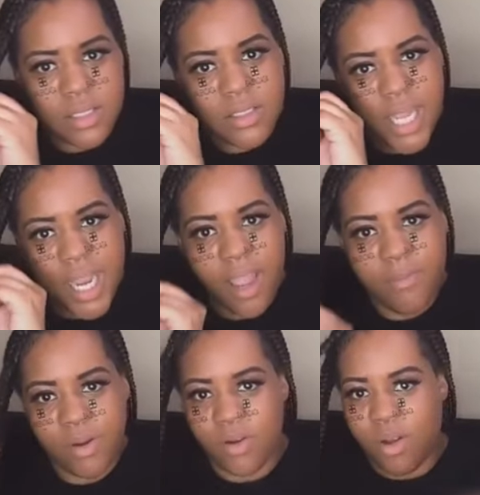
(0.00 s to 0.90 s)

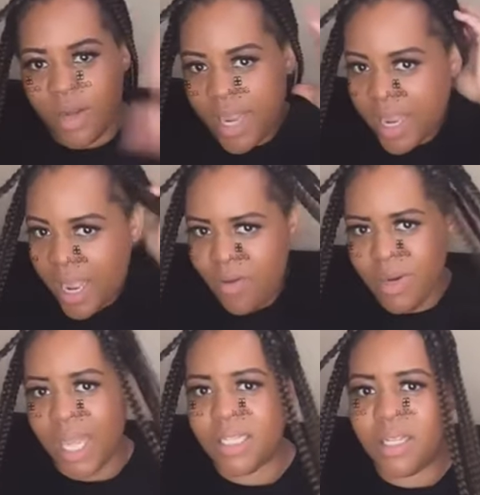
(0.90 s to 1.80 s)
DM and all that. I don't
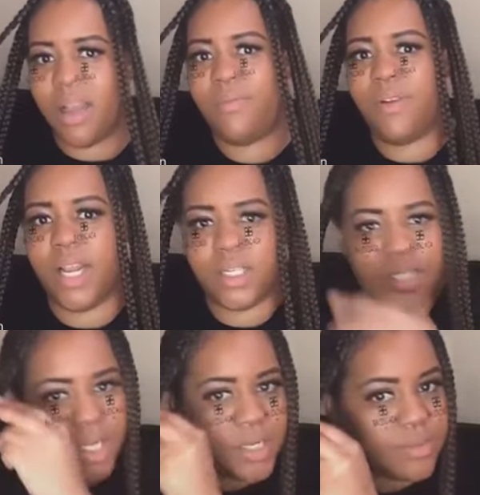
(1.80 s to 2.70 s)
got time for that
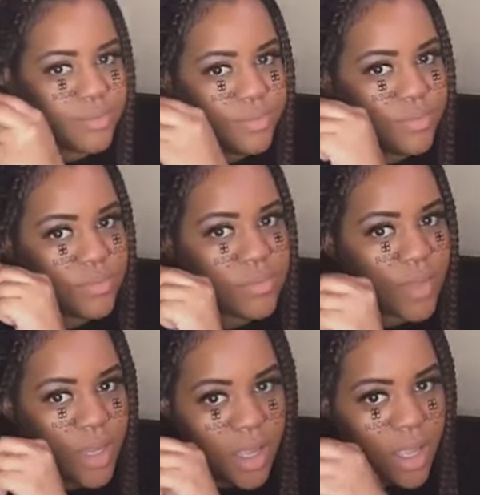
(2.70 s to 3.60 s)
shit.
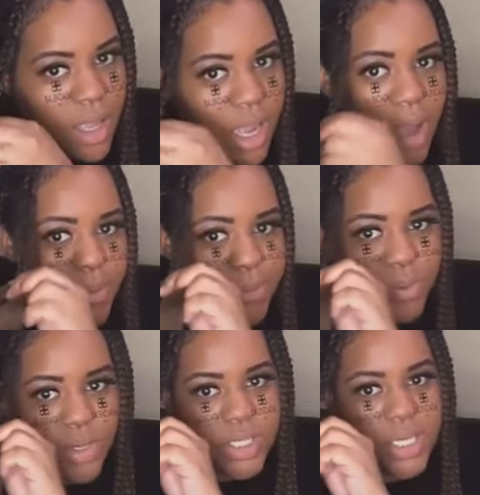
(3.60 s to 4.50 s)
I'm a
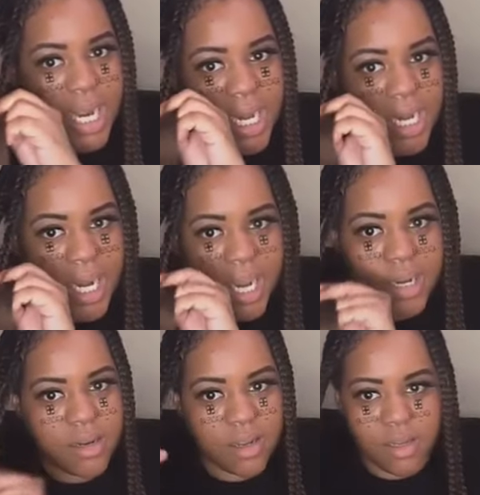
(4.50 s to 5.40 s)
boss lady. Like,
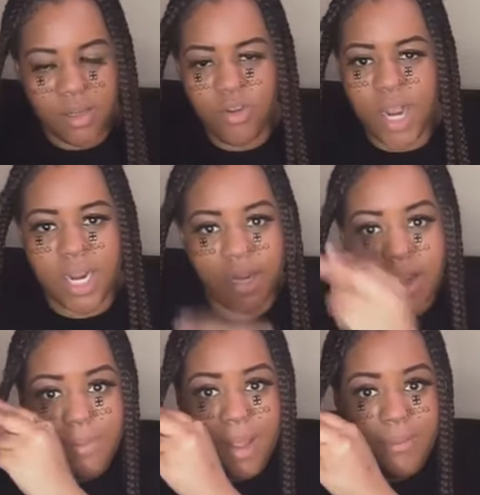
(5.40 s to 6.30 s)
you got to
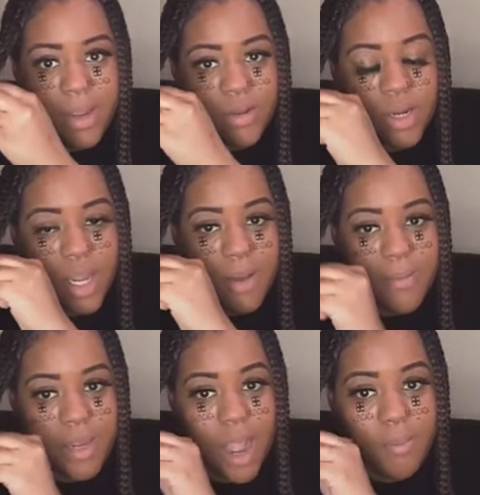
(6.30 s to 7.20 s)
come at me or
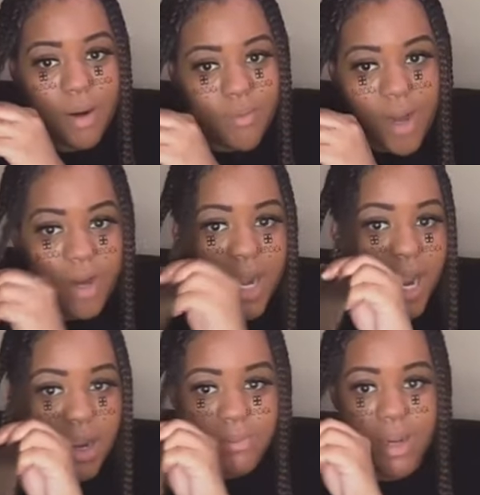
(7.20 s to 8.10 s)
come come correct or
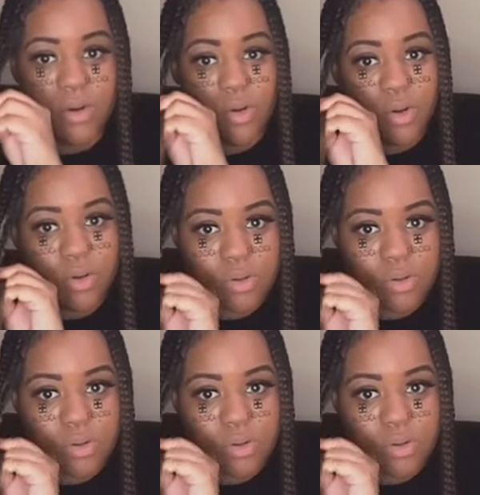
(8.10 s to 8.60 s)
not come at all.